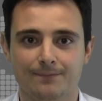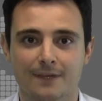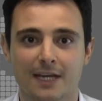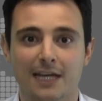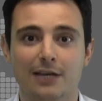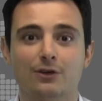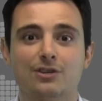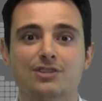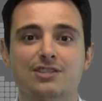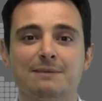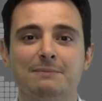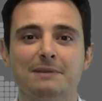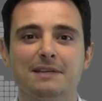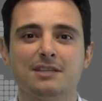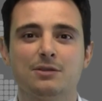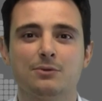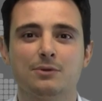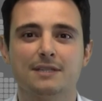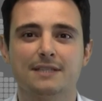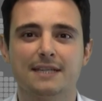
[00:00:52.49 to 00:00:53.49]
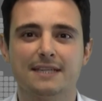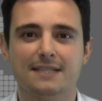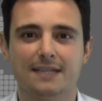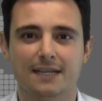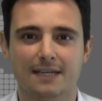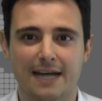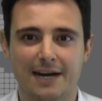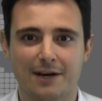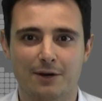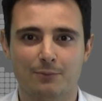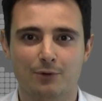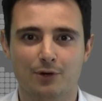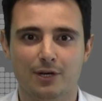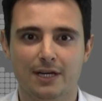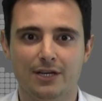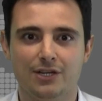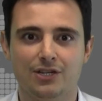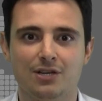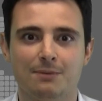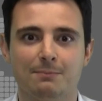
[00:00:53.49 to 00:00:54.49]
It looks similar to existing
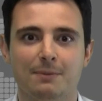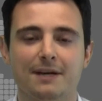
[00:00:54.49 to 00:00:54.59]
NanoBridge,